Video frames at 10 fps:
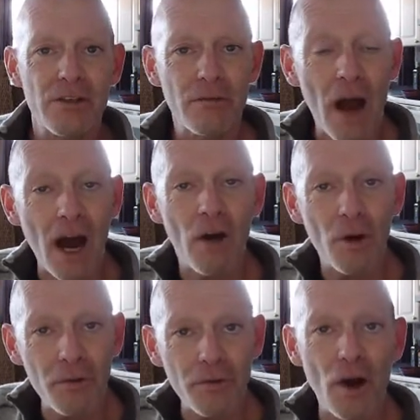of how
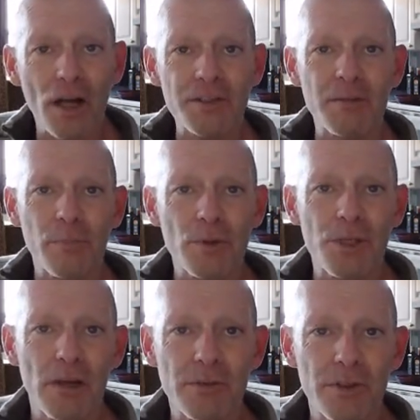our thoughts and
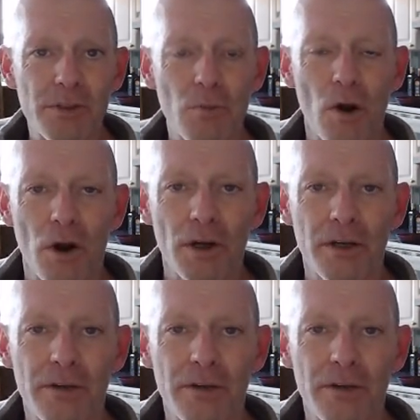perceptions work.